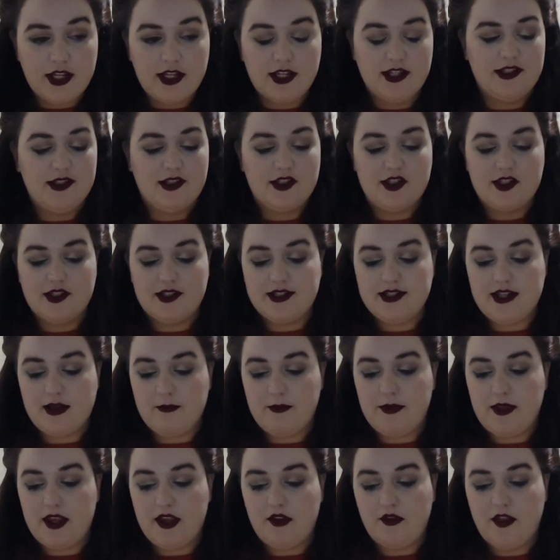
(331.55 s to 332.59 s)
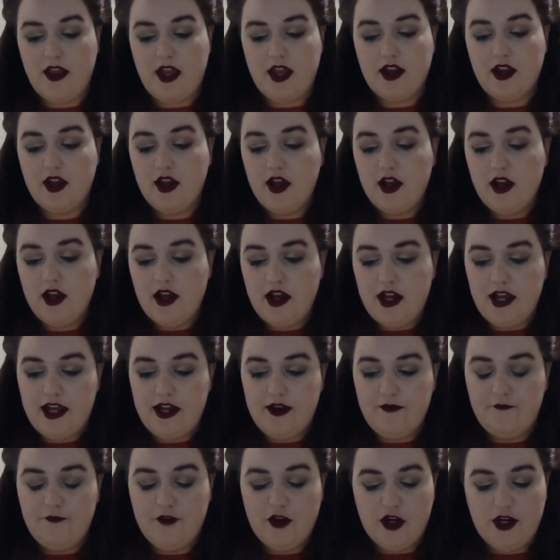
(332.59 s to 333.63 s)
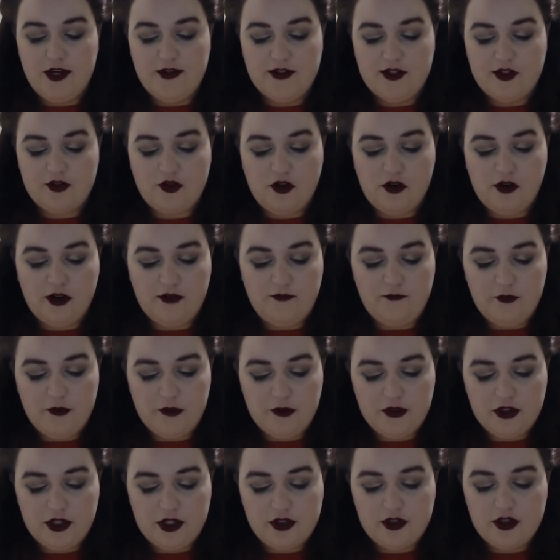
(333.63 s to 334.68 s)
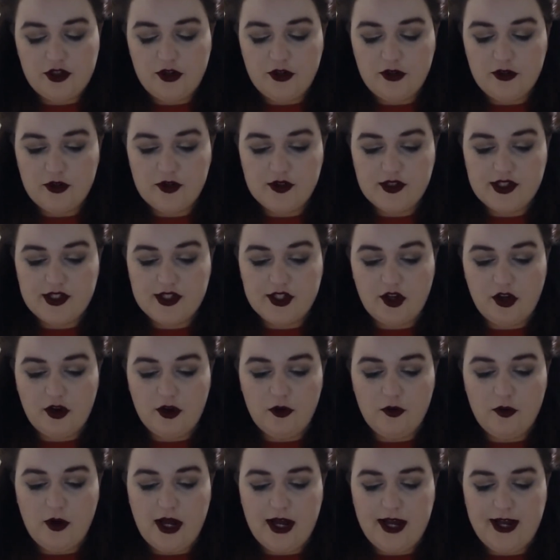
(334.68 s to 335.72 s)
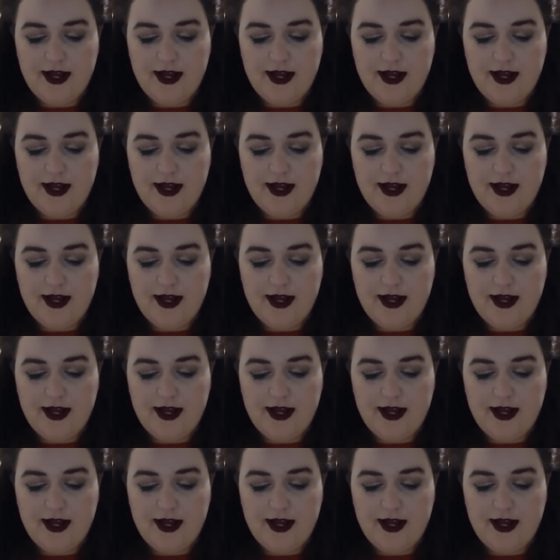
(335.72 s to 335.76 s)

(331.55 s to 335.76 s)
It is just something that I had a very strong aversion to. So